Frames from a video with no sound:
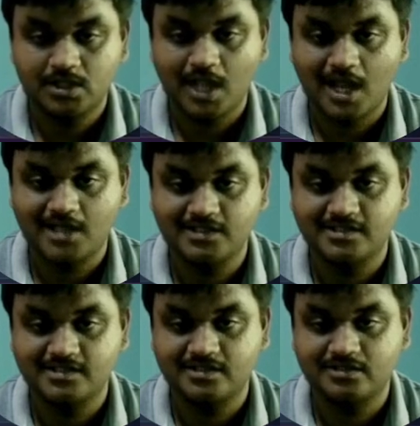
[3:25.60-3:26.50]
add
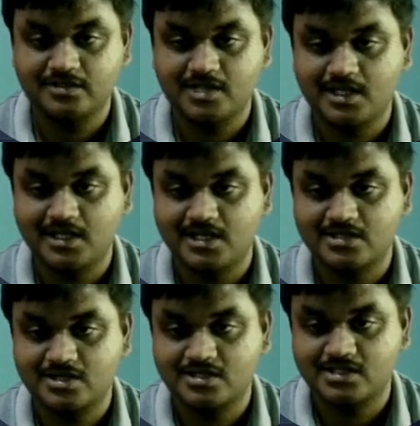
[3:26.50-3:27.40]
this into the
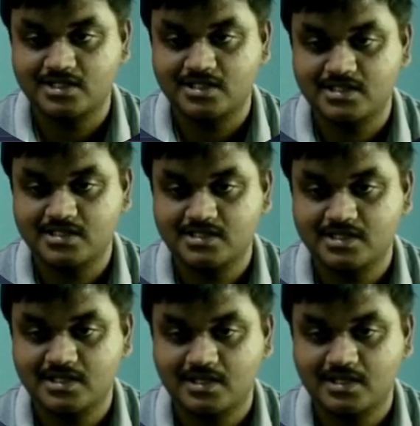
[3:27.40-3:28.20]
index.css